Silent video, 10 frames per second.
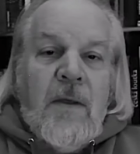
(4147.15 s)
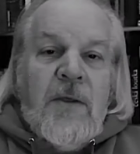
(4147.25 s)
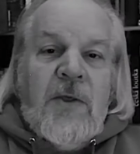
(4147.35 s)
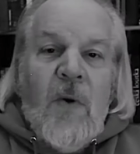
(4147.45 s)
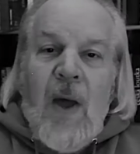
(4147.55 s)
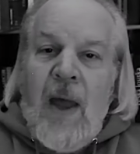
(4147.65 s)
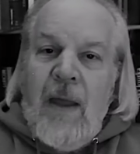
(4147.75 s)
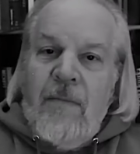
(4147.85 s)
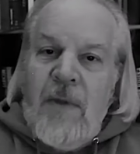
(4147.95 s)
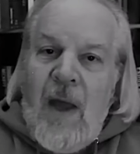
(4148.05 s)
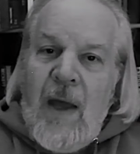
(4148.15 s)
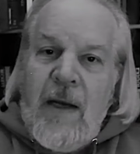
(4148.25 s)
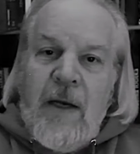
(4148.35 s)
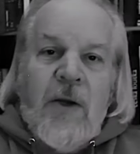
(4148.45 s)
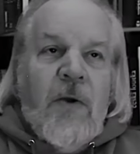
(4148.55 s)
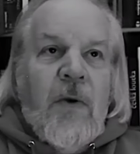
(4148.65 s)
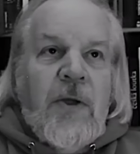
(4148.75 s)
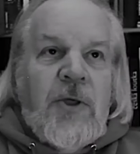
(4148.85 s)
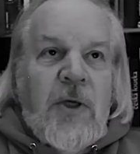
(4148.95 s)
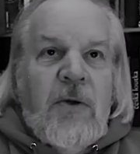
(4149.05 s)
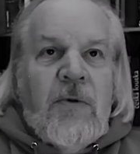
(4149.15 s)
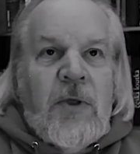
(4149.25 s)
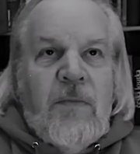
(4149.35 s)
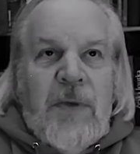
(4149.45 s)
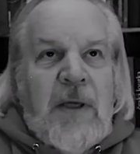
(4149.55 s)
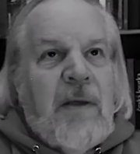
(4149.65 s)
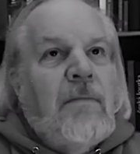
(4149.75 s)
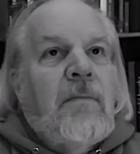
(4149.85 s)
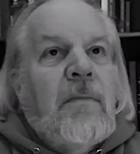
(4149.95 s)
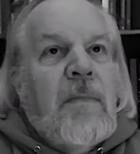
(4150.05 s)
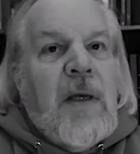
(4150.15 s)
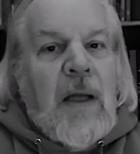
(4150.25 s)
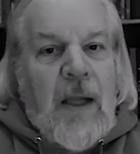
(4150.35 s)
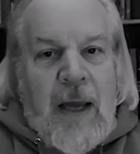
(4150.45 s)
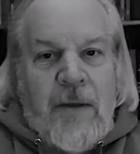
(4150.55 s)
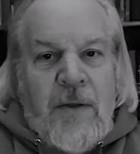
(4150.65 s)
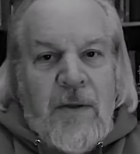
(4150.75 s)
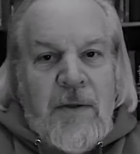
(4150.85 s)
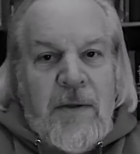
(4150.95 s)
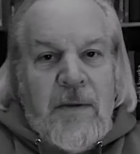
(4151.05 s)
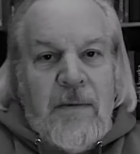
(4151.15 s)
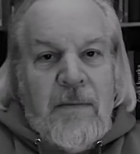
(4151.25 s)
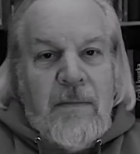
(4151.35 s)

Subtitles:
So I am not encouraging you to be collectors.